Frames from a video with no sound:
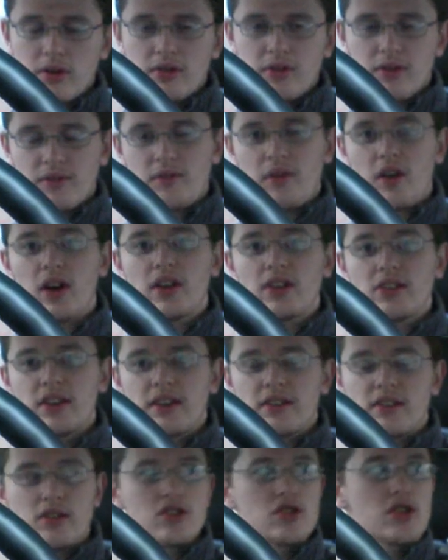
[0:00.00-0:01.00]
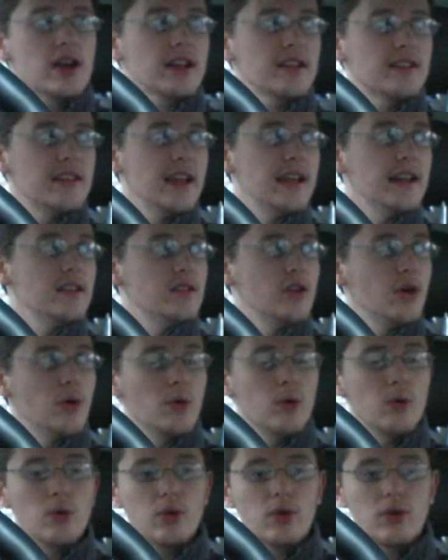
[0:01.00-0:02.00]
wouldn't advise it as a track day
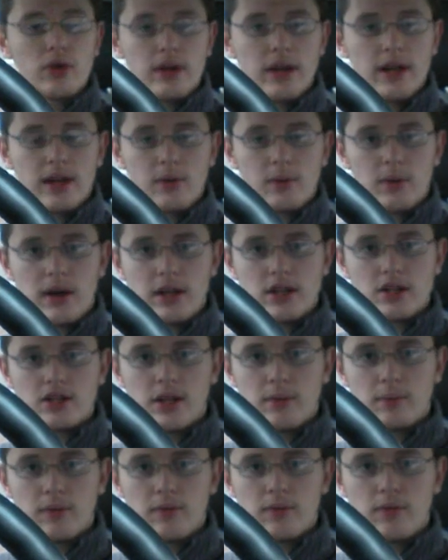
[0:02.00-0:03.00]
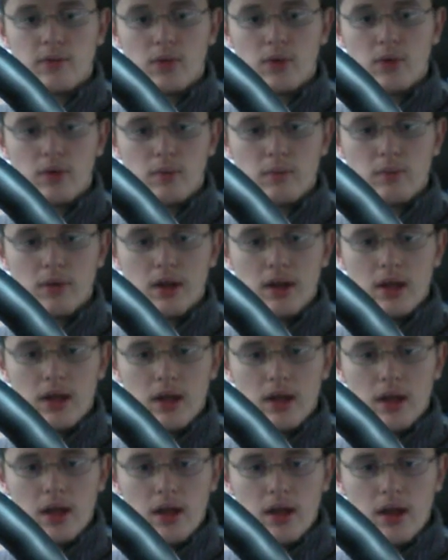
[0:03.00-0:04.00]
tool in any way, shape or form,
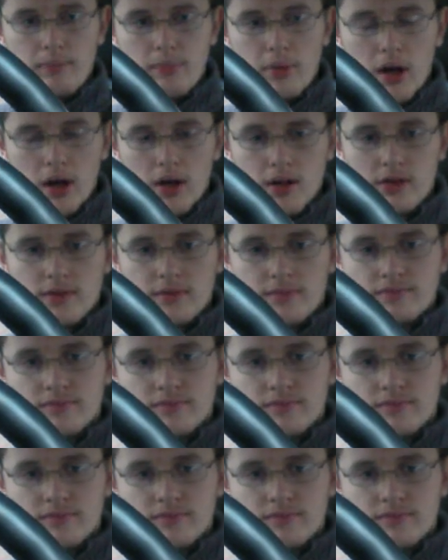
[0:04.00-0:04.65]
but